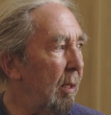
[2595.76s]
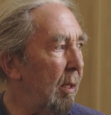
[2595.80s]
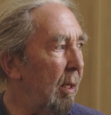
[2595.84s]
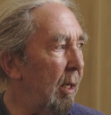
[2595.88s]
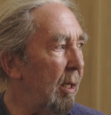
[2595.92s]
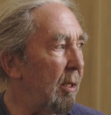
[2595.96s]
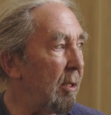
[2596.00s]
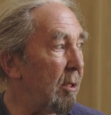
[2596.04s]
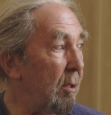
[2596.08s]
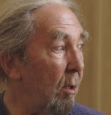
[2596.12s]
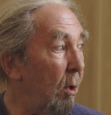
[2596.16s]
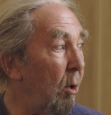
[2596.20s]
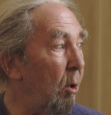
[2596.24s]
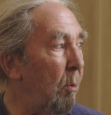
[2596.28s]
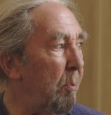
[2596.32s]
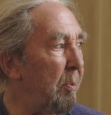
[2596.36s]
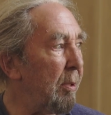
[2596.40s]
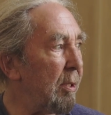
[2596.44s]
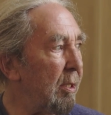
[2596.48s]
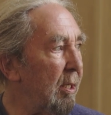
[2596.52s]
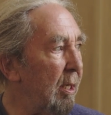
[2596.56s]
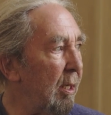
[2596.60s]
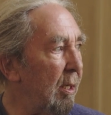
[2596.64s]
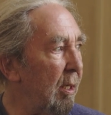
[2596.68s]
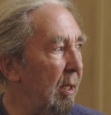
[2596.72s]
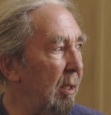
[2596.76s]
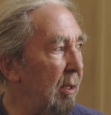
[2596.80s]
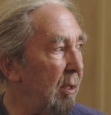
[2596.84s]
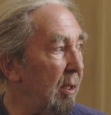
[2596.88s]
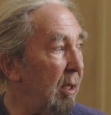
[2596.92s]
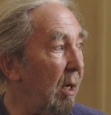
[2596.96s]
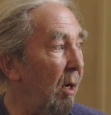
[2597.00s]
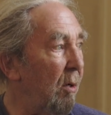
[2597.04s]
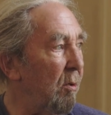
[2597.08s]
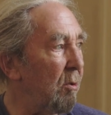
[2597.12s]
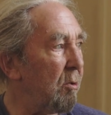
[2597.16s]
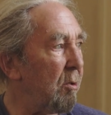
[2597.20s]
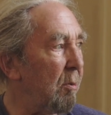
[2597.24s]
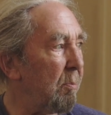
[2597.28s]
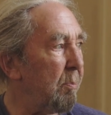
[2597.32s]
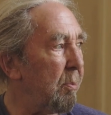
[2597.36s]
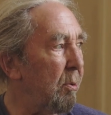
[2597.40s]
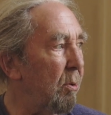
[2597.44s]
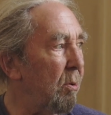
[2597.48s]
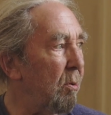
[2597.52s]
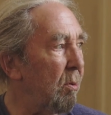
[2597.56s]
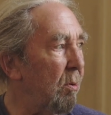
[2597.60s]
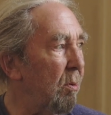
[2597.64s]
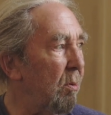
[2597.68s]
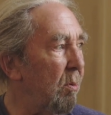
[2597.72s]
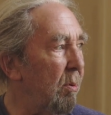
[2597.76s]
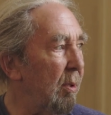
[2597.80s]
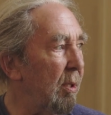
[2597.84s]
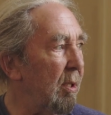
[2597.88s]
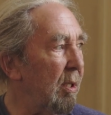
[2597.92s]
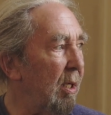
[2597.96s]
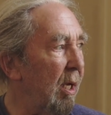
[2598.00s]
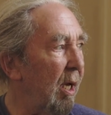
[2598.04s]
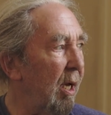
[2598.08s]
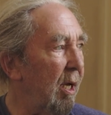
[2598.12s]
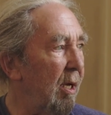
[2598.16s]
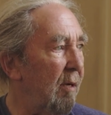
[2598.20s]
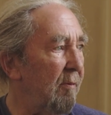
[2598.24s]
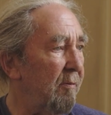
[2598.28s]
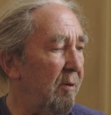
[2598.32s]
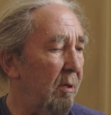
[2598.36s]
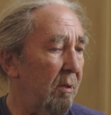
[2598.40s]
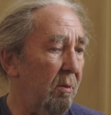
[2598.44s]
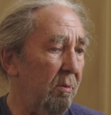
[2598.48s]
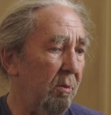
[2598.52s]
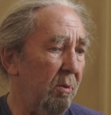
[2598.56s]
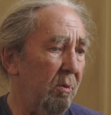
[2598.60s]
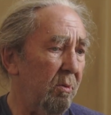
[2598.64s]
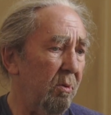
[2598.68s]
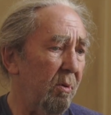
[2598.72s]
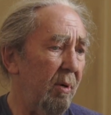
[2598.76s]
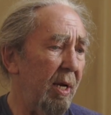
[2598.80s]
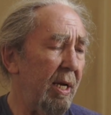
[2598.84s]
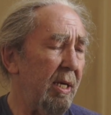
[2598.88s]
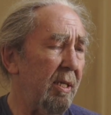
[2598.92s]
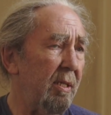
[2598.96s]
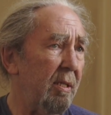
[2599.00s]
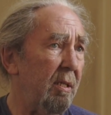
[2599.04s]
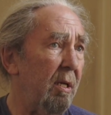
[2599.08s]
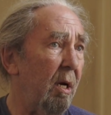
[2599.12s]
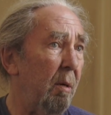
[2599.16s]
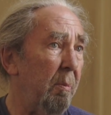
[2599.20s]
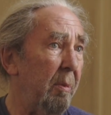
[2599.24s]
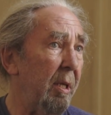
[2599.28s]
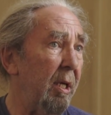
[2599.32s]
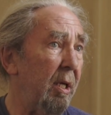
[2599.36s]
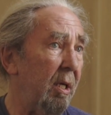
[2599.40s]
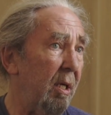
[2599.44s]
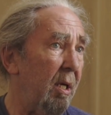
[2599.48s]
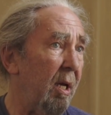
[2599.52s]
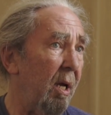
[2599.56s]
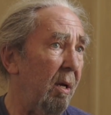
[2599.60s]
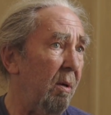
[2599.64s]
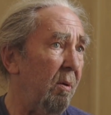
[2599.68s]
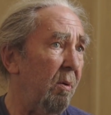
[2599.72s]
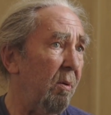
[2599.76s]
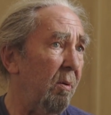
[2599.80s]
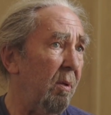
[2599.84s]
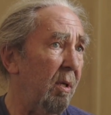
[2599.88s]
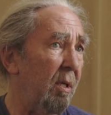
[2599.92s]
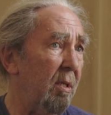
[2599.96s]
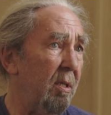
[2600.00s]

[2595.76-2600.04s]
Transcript: it's opposite and counterpole, where you have a great dumbing down.